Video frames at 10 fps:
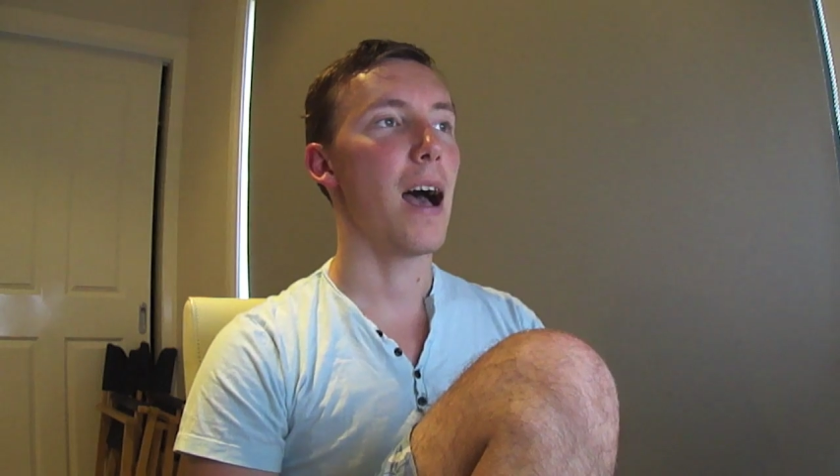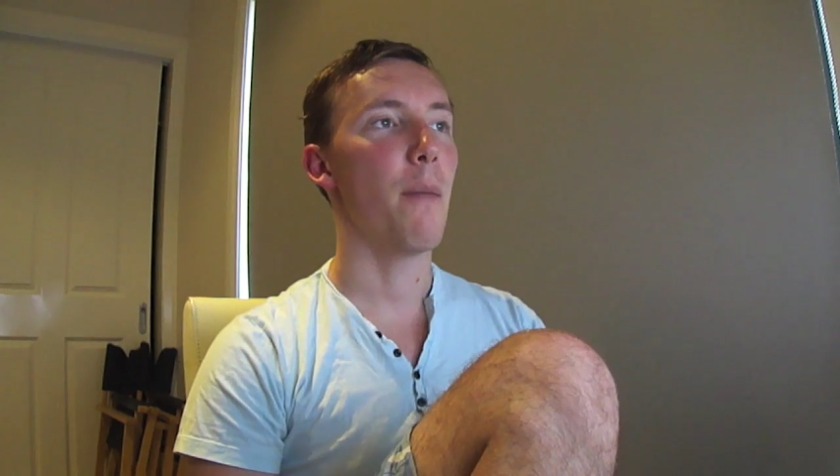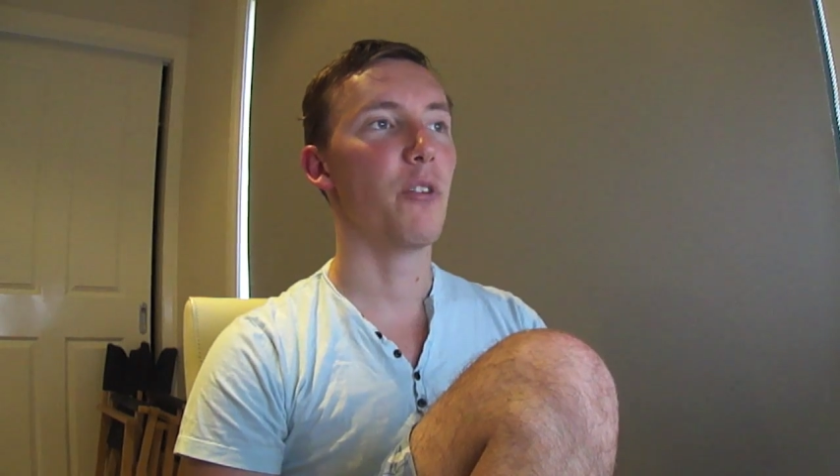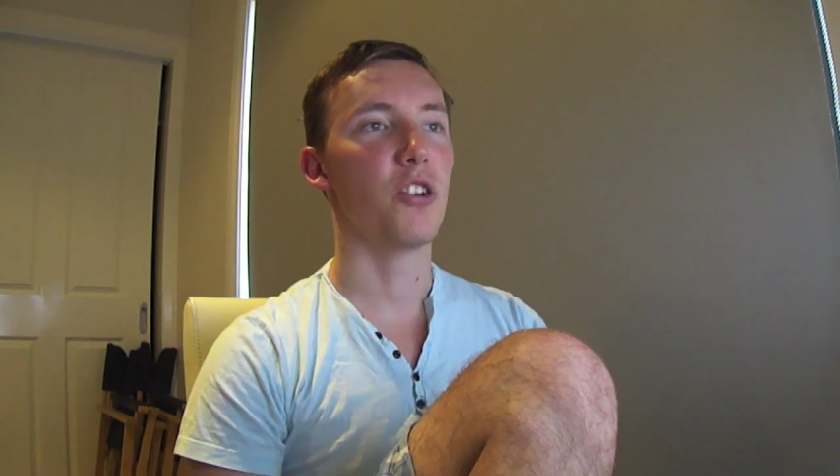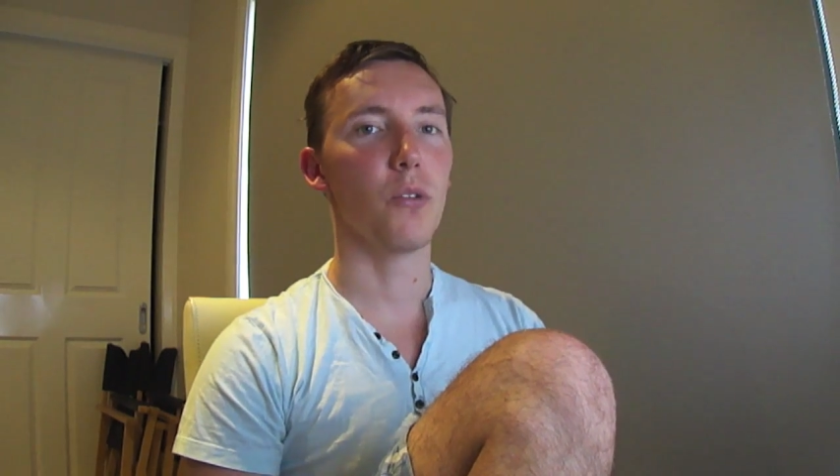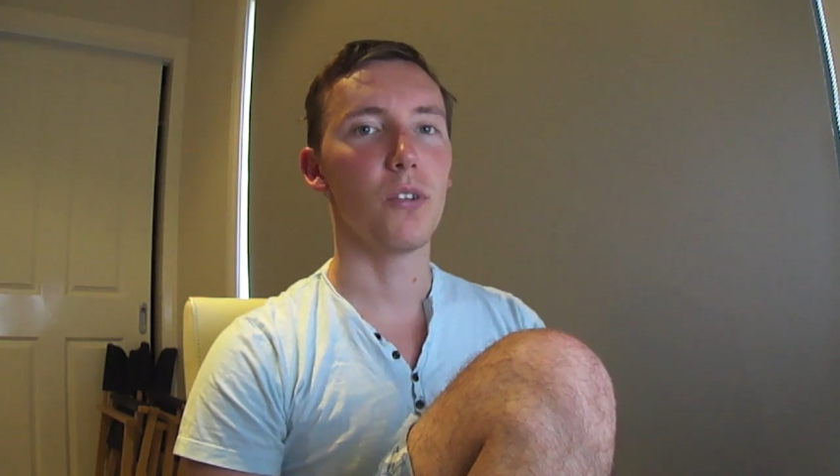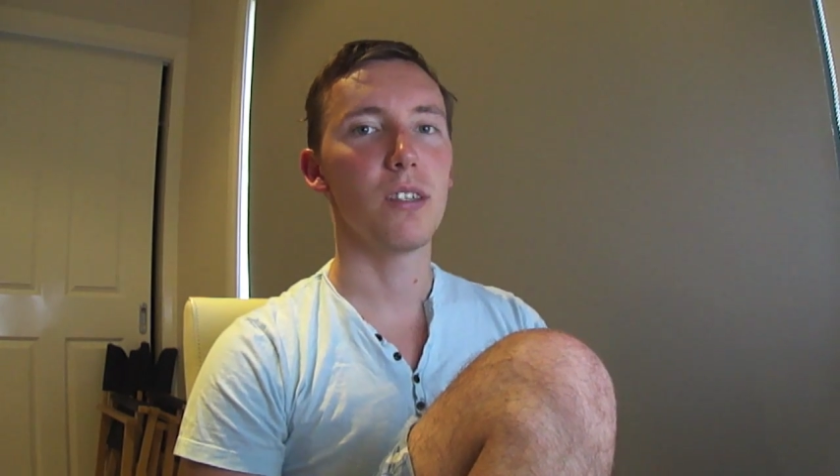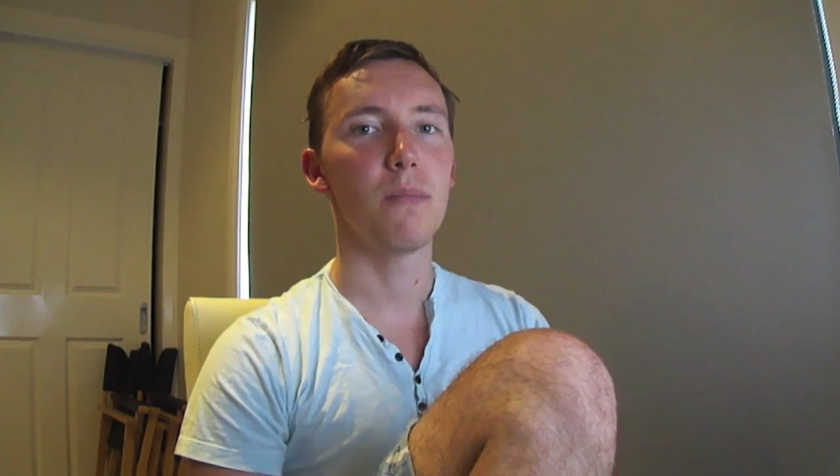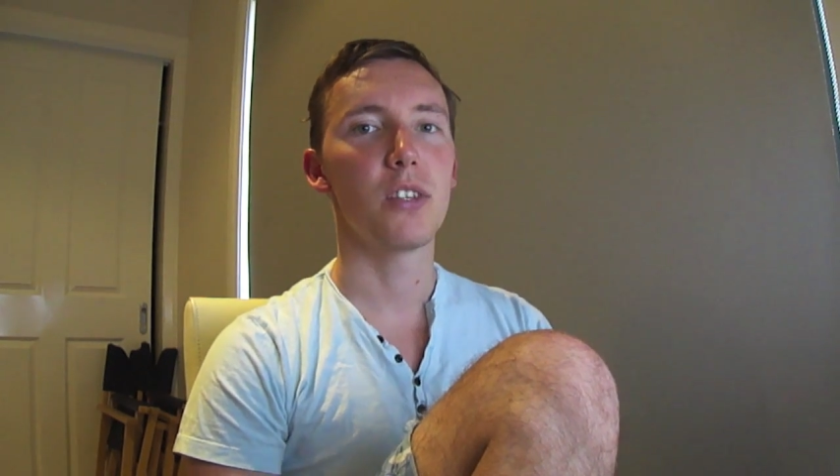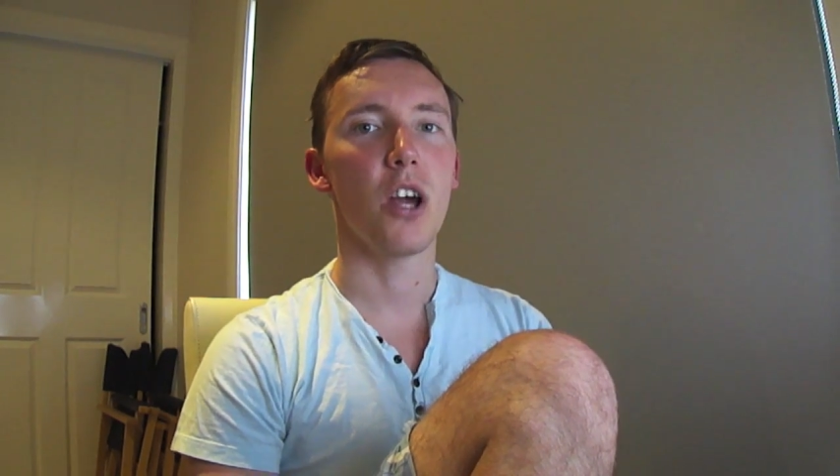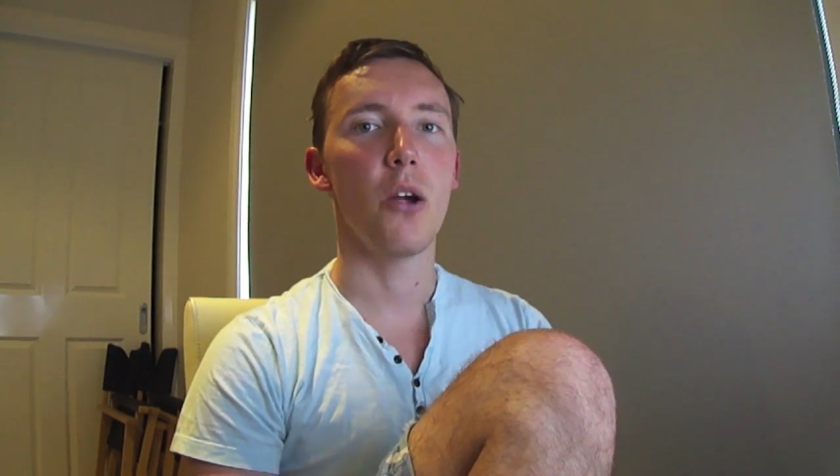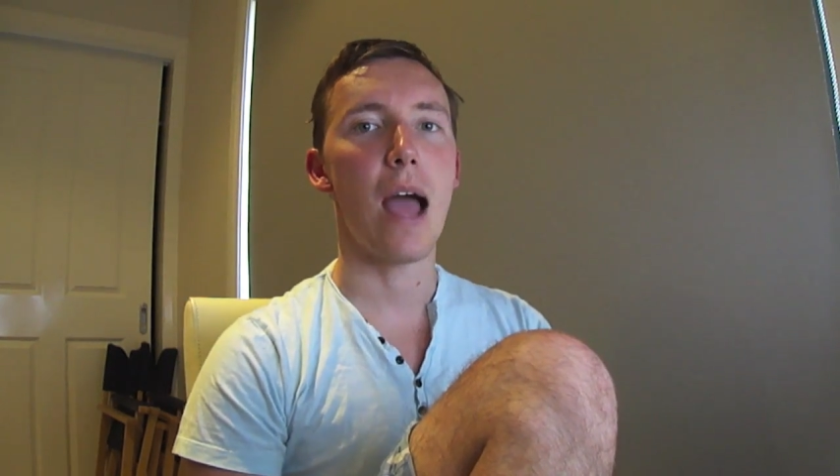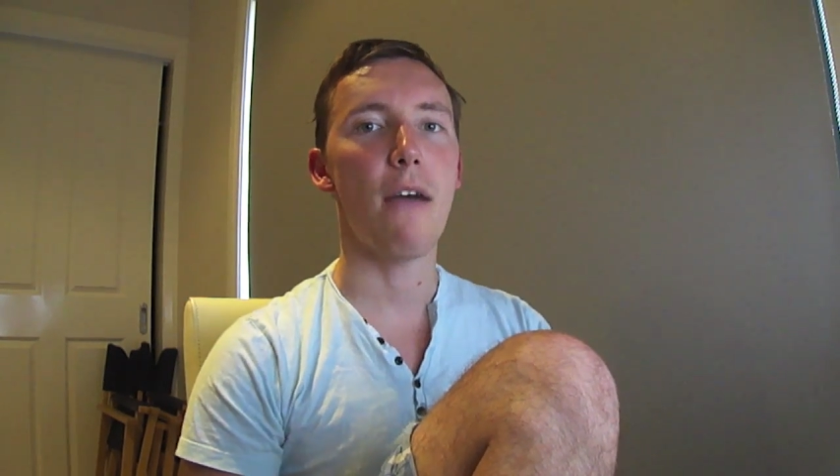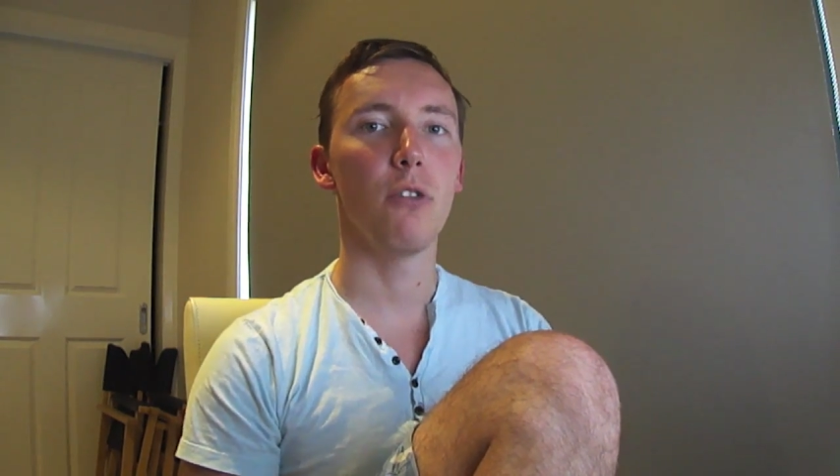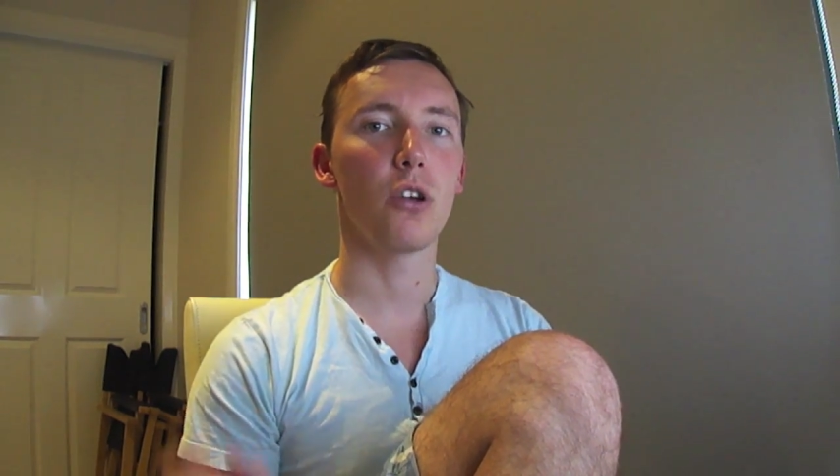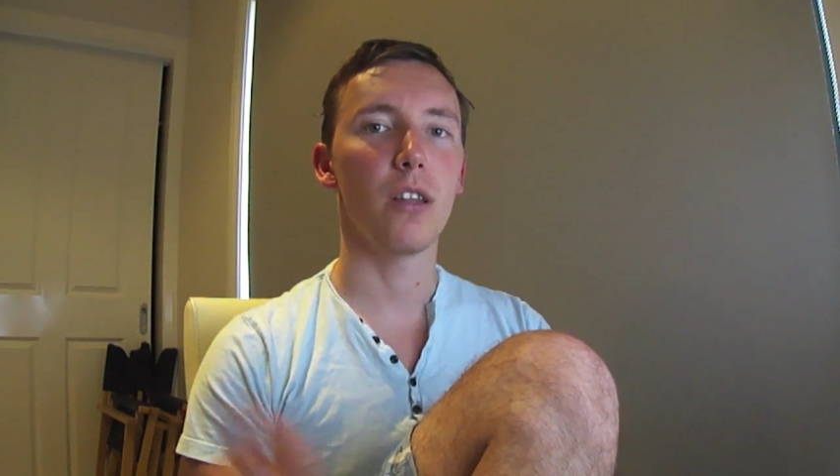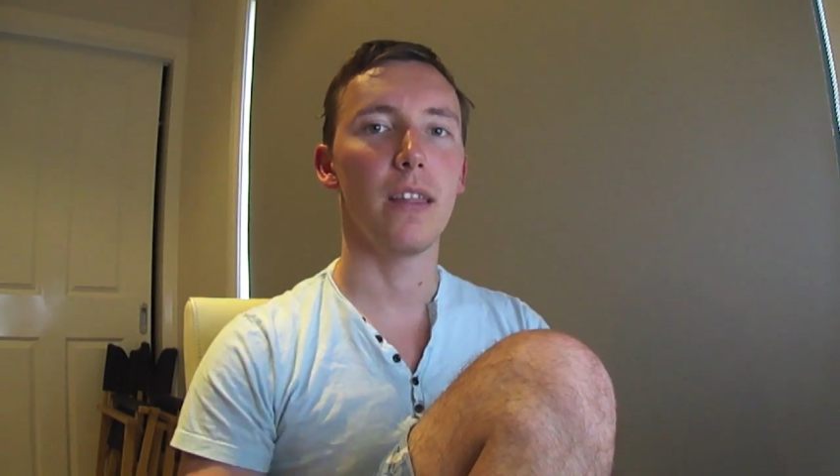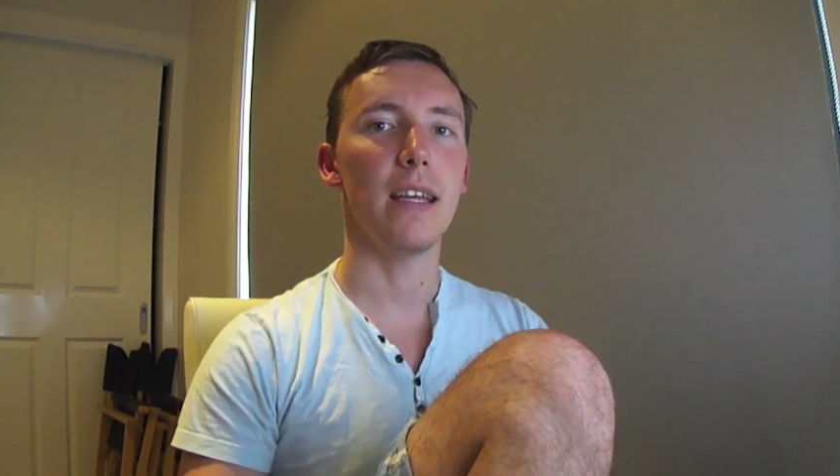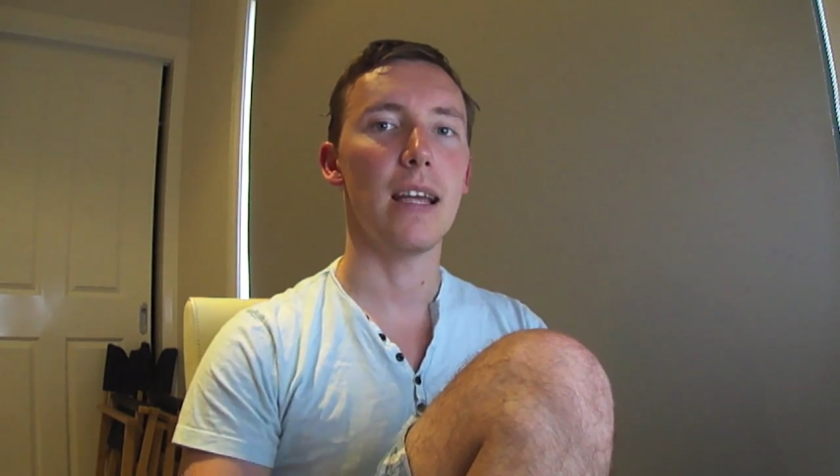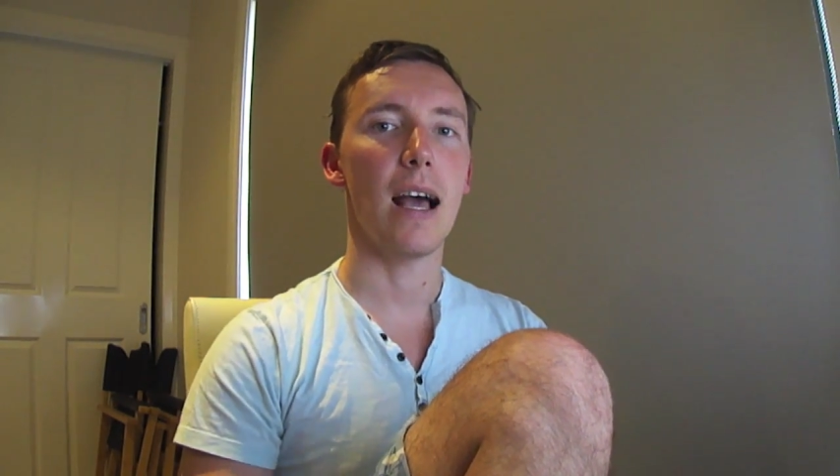which is awesome. So have a look at
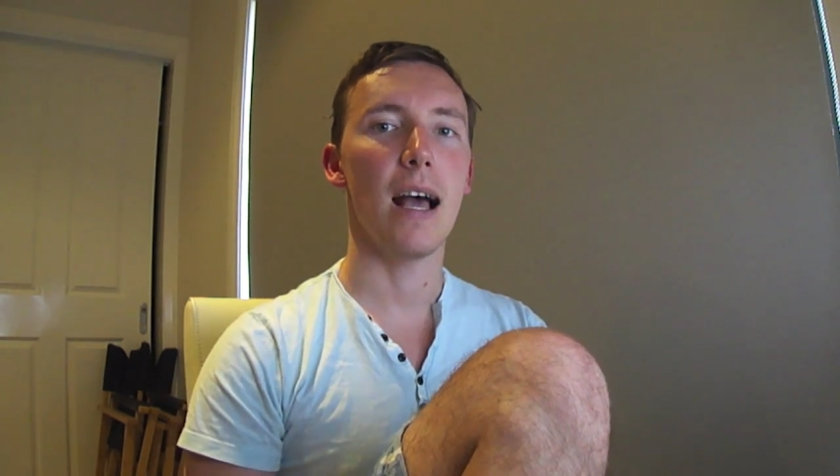the